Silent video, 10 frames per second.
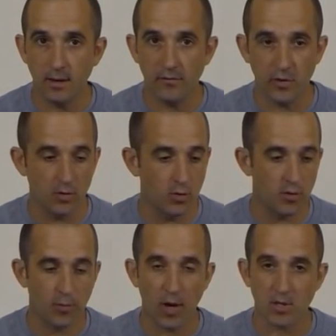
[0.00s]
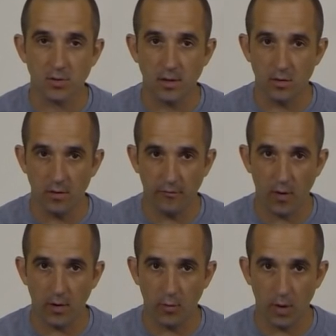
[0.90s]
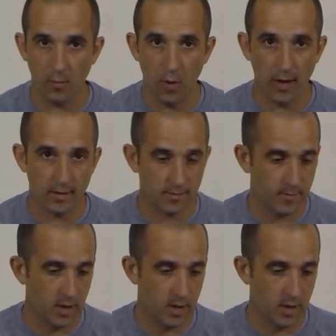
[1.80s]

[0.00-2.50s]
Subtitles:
if you lose pressure on either the front or rear brakes.